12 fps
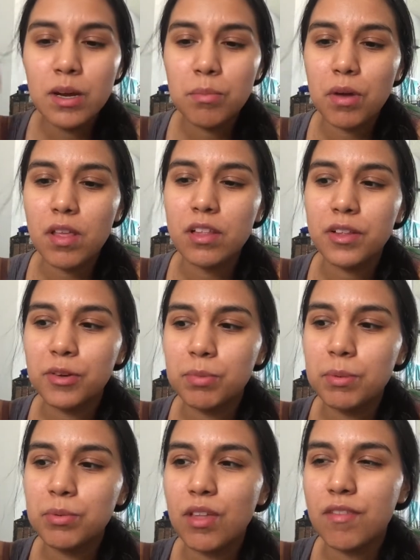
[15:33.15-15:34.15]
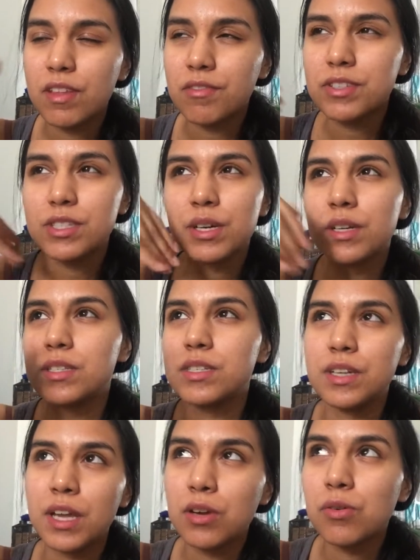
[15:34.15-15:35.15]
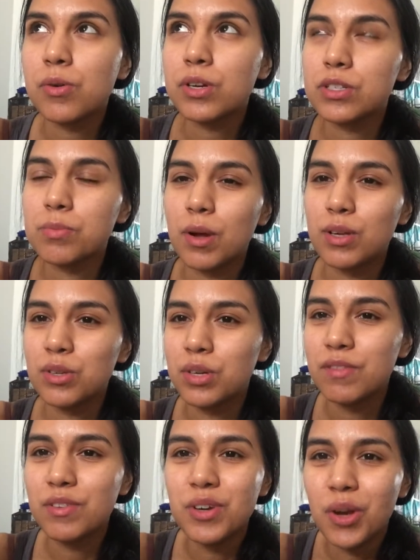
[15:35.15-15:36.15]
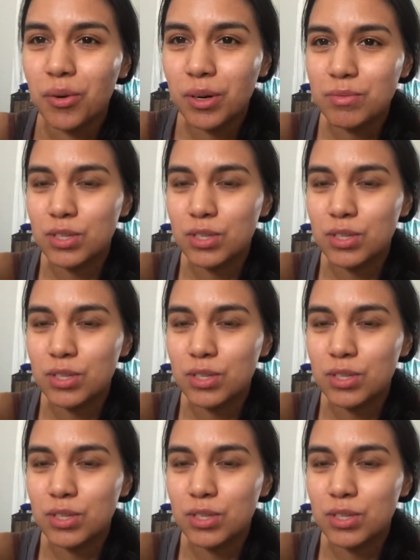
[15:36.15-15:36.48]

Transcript: Probably a lot of people that have never taken a CNA course probably don't even know what I'm